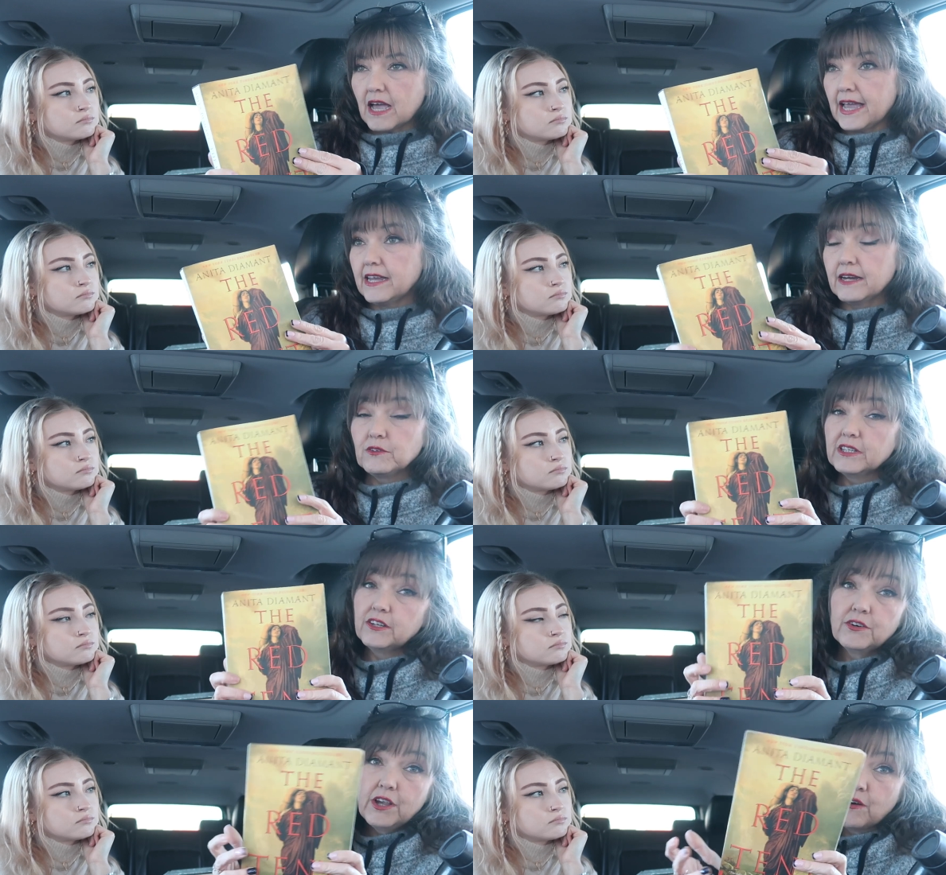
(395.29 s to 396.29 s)
Speaker 1: I, I
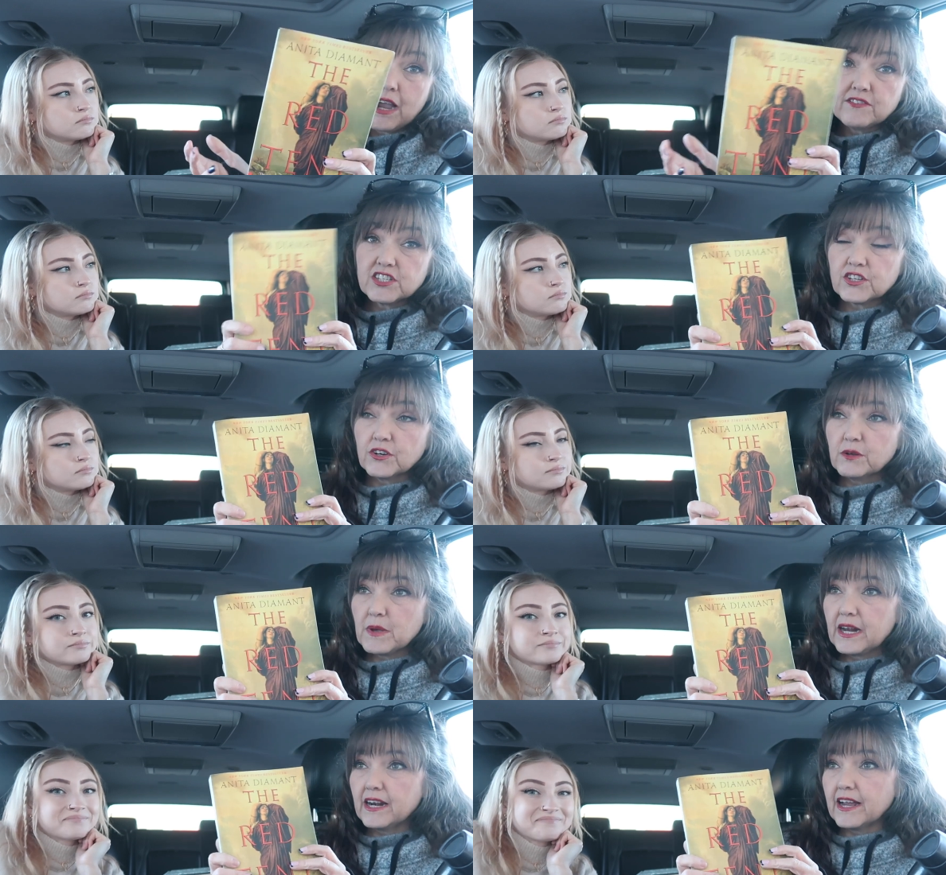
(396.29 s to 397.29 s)
really don't know. I've just heard
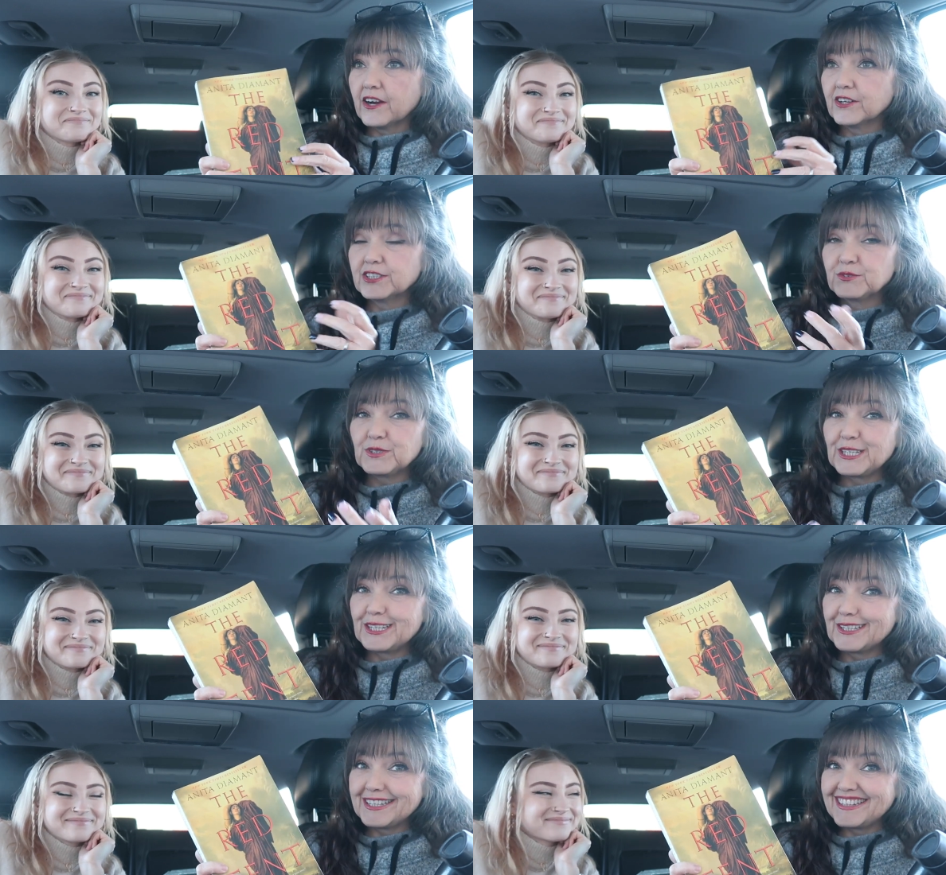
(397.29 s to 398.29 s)
about it. I heard it's
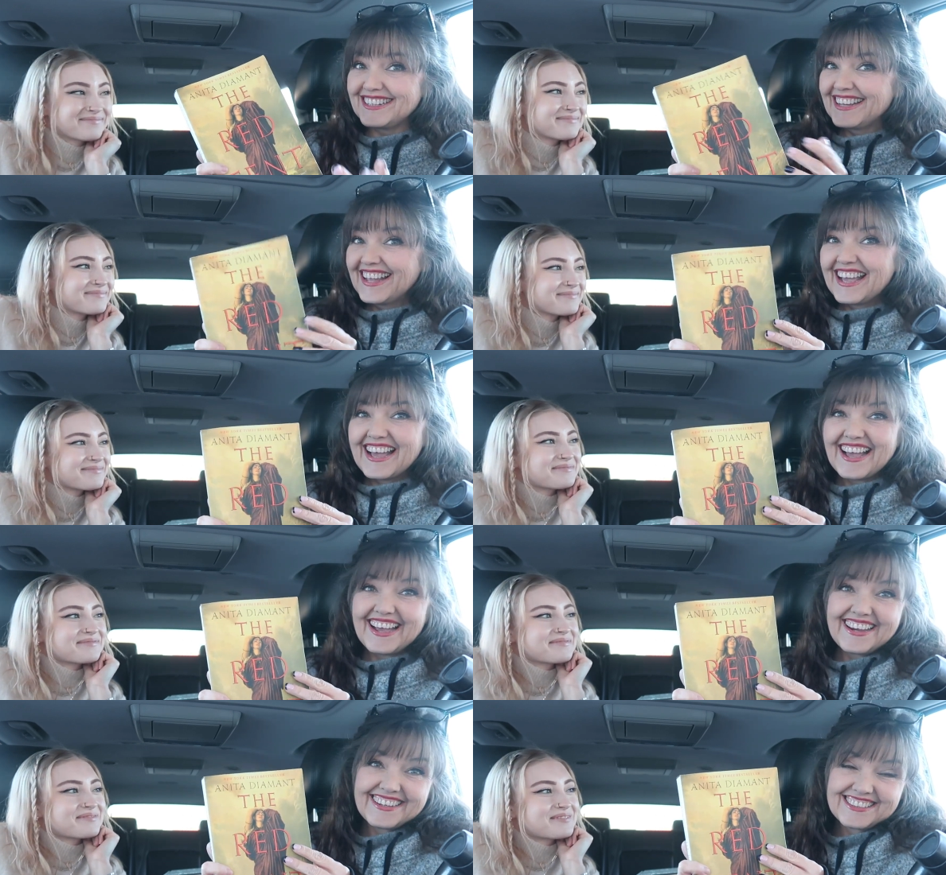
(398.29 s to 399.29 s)
really good.
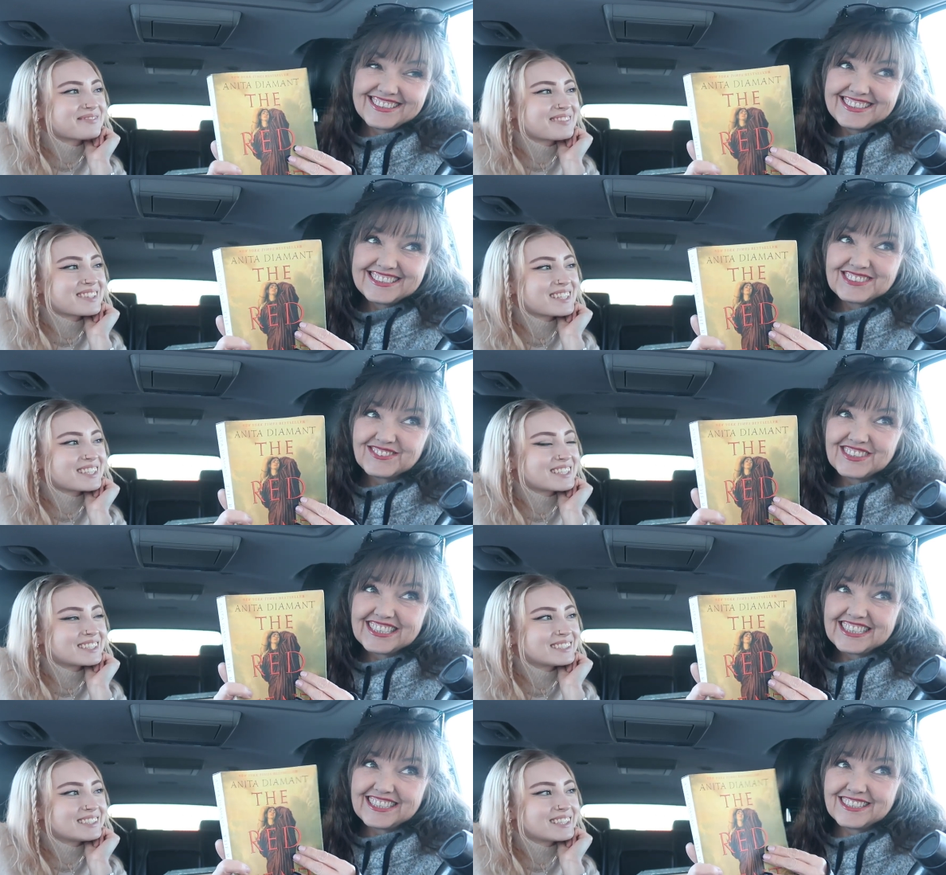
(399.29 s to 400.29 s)
I heard it's
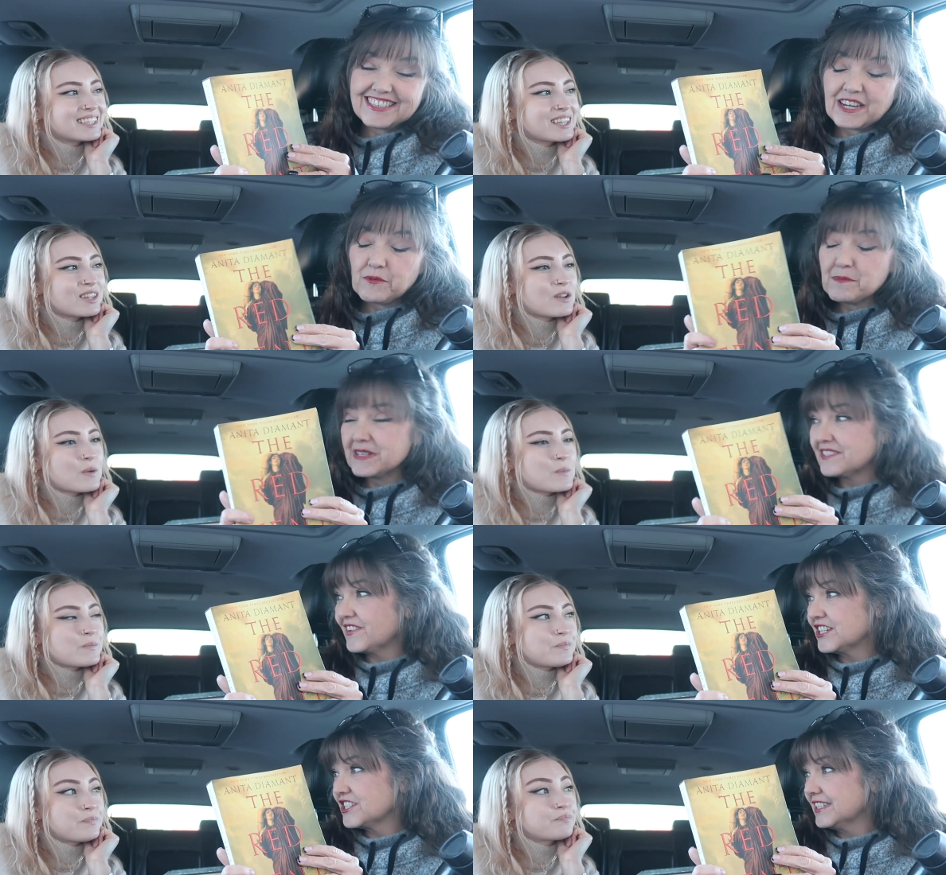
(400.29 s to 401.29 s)
really good, like women's
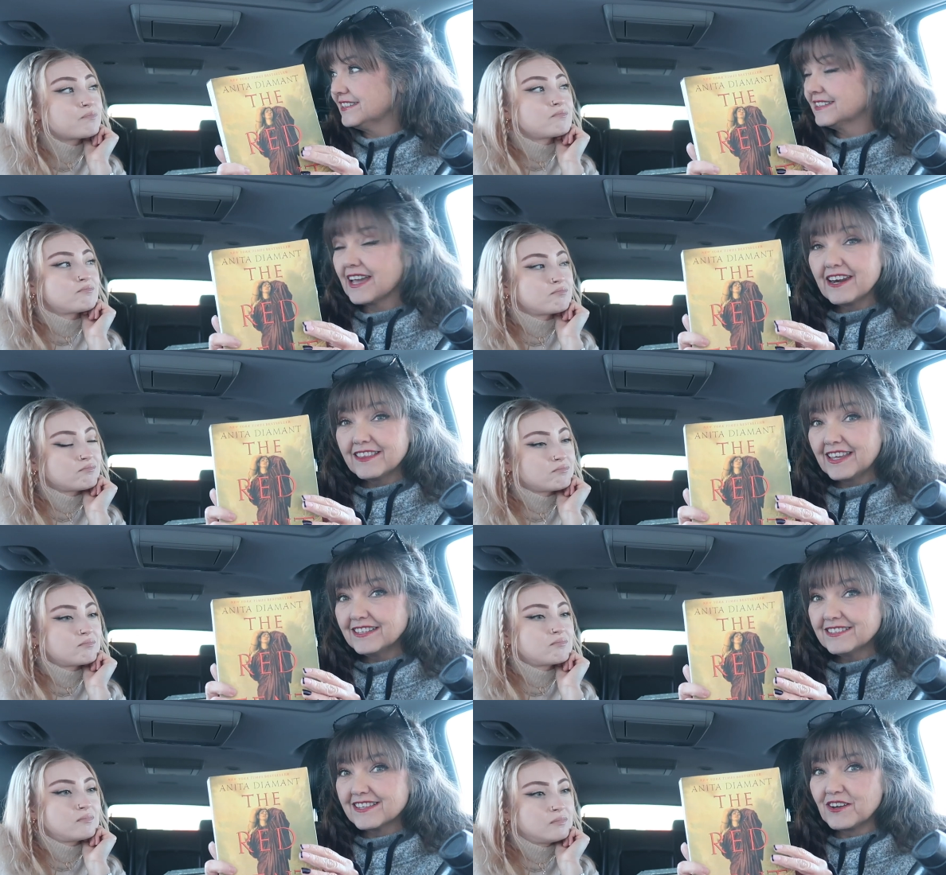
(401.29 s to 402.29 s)
fiction kind of
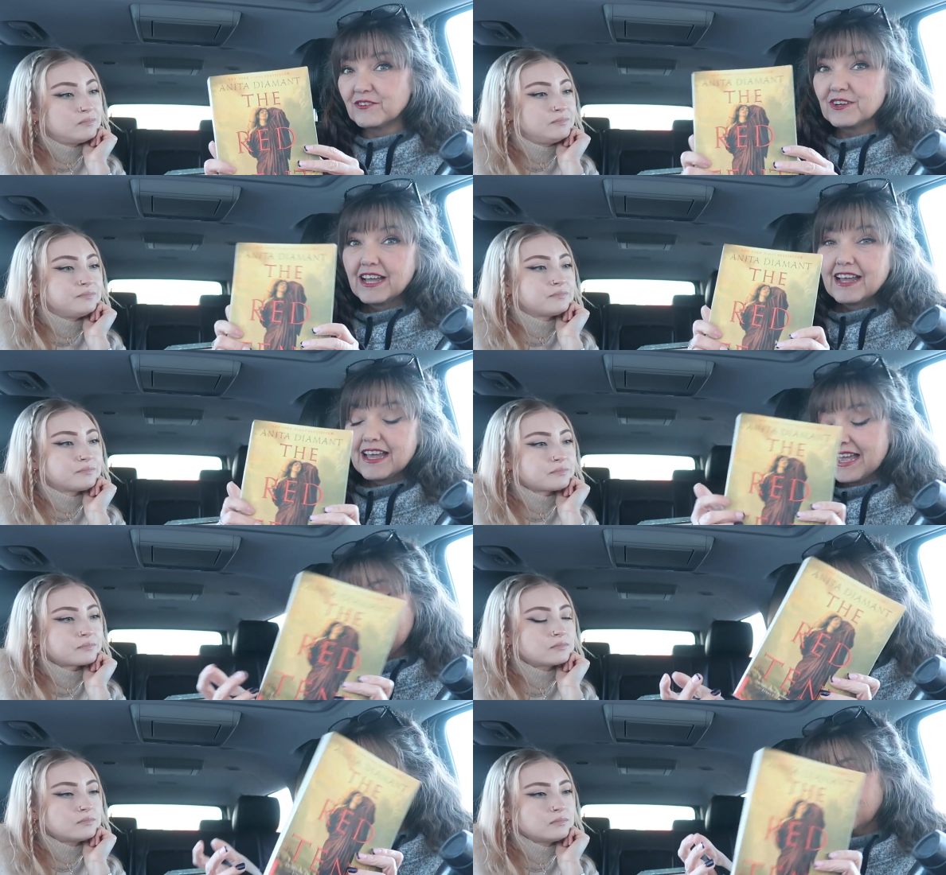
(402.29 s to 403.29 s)
thing. So
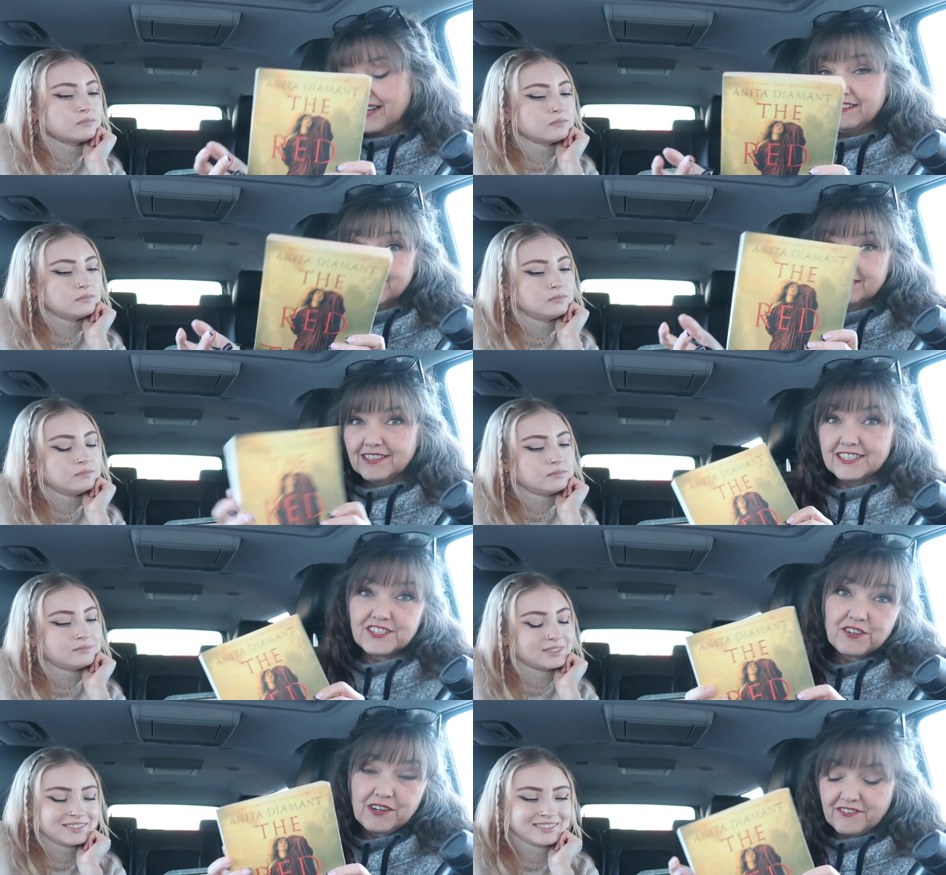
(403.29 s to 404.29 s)
I, I don't know. I
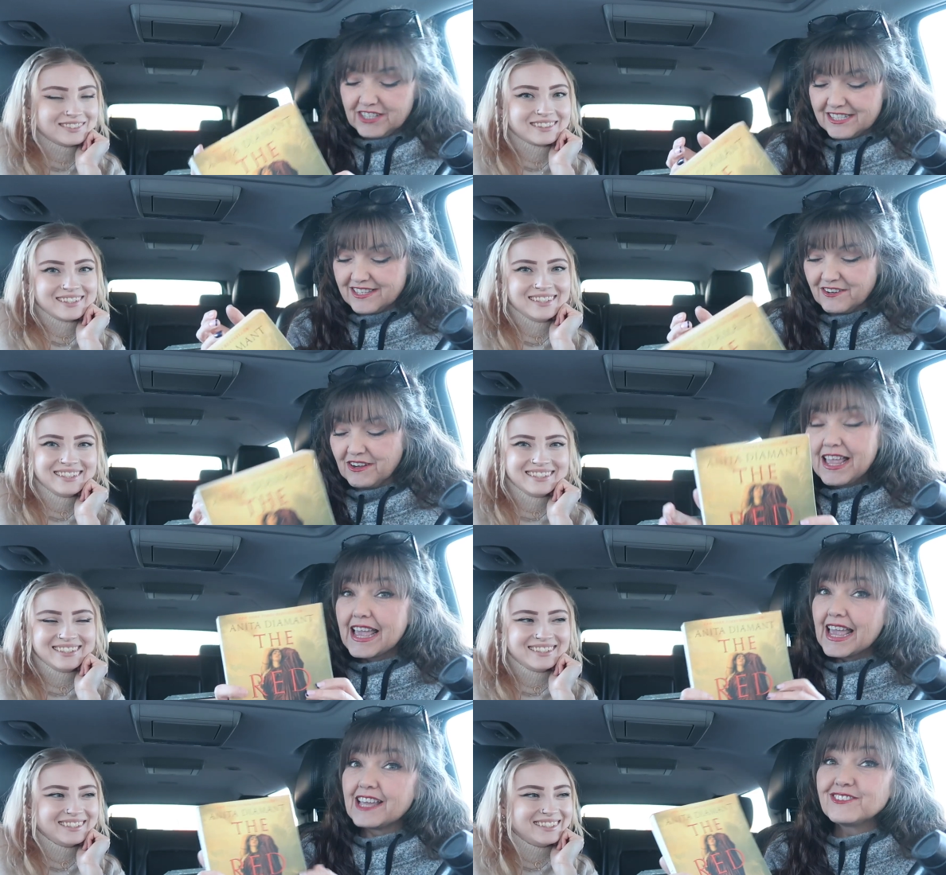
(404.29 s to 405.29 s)
just heard of it. So,
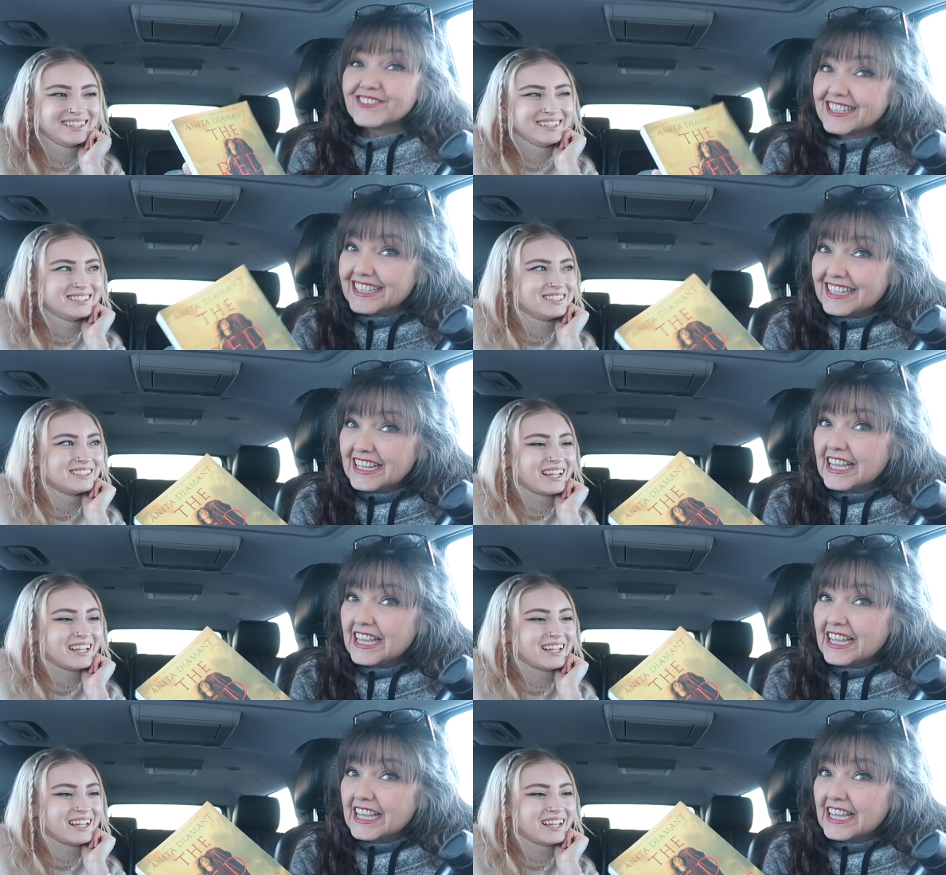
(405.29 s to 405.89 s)
and really.